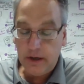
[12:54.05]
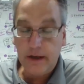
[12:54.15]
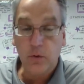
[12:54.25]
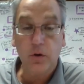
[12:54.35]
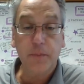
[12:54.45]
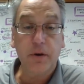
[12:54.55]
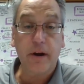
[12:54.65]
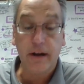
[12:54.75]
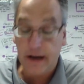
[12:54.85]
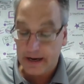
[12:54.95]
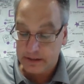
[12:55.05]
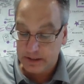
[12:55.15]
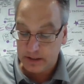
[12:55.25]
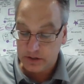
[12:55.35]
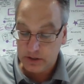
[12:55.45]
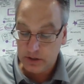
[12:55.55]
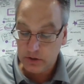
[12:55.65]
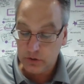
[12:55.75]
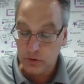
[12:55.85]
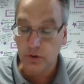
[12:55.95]
in order to be granted access
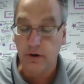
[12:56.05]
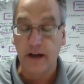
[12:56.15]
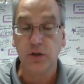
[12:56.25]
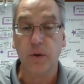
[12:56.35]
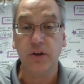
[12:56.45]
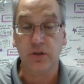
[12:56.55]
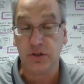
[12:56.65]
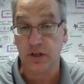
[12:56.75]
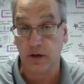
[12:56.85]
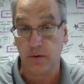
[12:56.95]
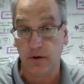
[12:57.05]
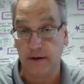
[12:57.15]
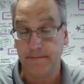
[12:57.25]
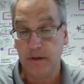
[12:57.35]
to the graduation ceremony.